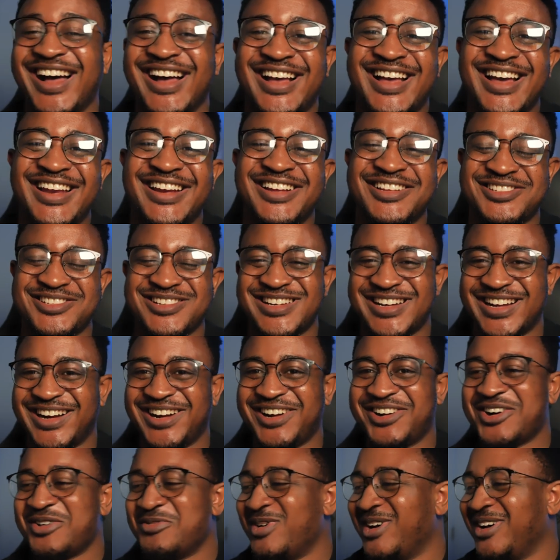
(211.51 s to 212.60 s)
kind of saw that
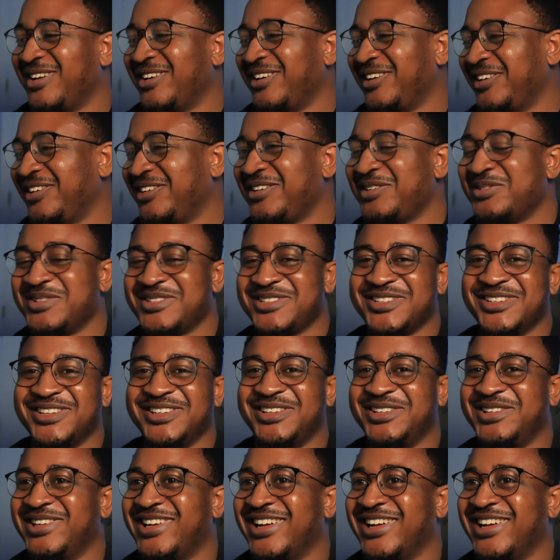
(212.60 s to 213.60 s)
coming. Knew he was gonna do